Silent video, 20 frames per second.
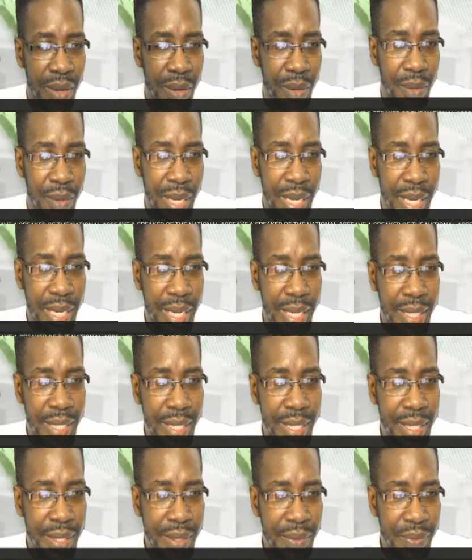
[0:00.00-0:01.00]
Right?
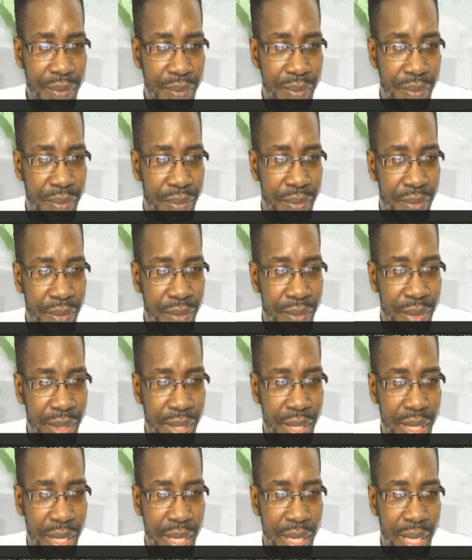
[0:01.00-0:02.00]

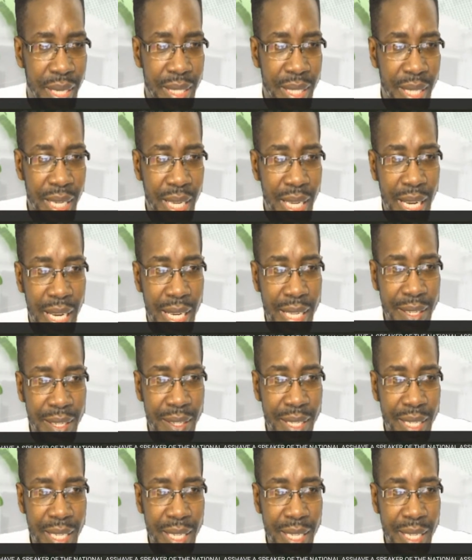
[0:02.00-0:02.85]
So Guyana